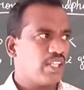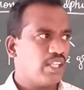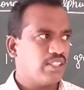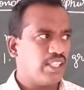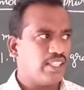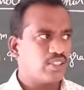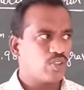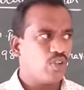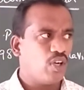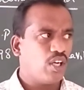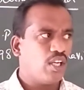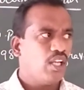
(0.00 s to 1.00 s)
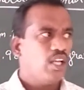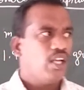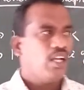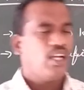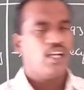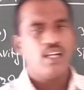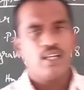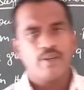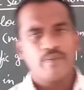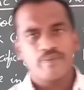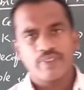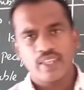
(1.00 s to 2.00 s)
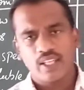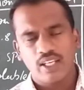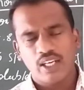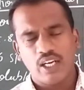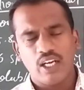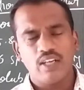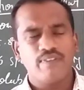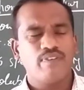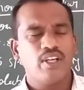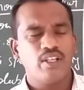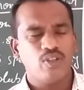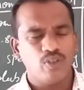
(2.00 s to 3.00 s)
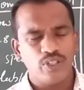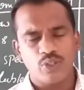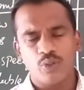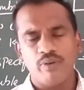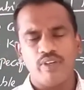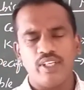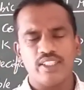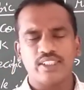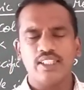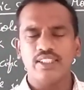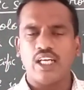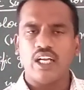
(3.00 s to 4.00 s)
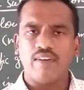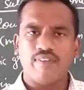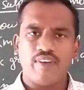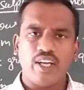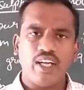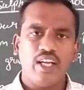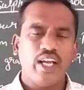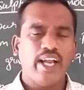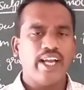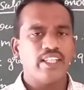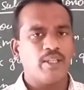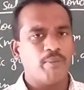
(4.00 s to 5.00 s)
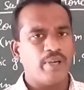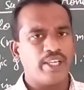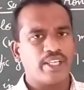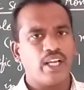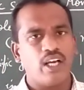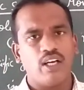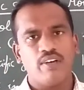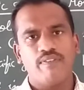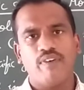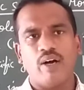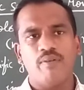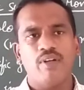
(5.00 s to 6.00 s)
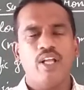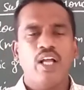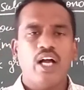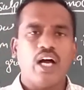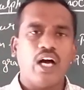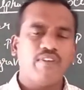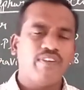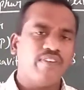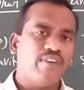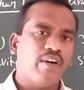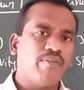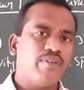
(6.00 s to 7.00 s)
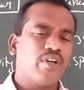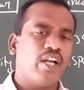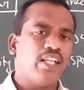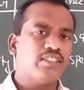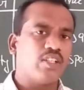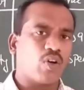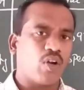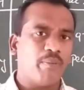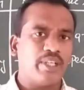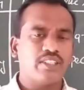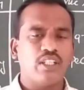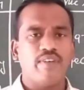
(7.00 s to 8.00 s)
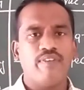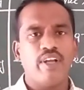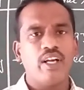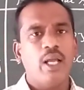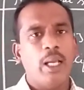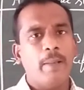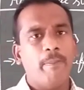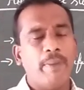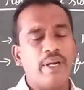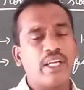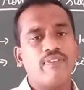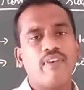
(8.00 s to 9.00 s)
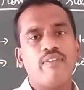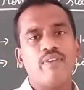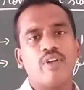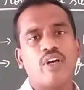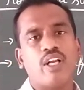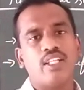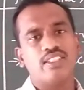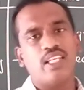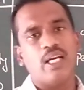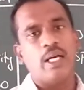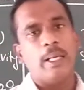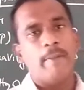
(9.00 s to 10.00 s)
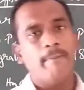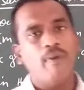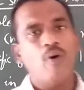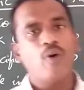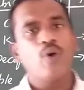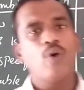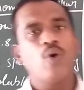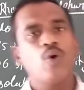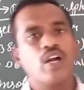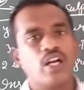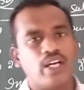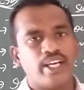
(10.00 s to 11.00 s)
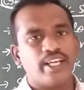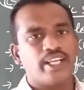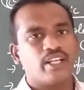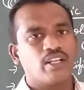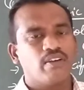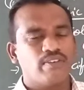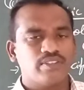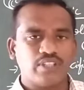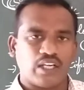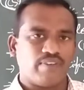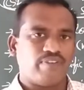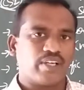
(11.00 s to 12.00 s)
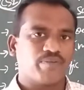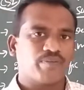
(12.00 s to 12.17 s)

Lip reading: That is called alpha. Only 2 we will discuss: alpha and the beta form. Alpha form we call as the rhombic sulfur. Beta form we call as the monoclinic sulfur.